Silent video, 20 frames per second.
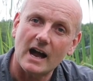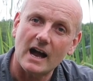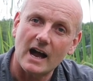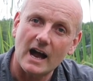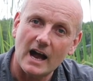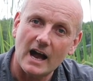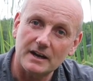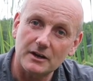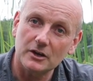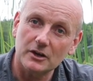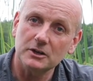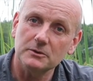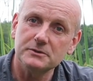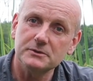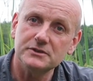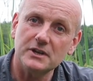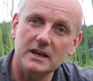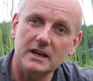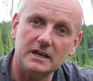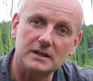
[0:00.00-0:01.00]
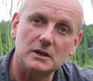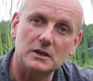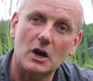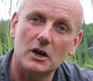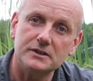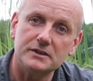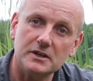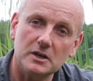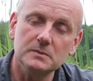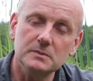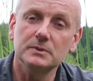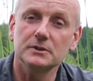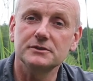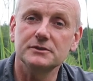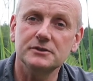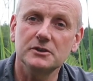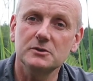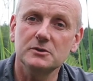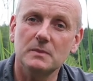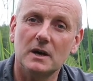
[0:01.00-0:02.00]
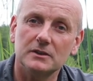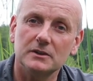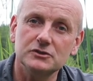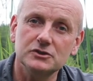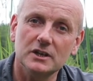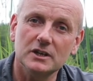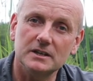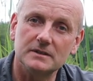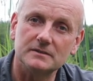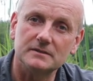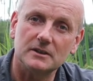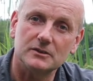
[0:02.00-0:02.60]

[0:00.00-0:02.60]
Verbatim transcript: And like I'm saying, I don't put too much in.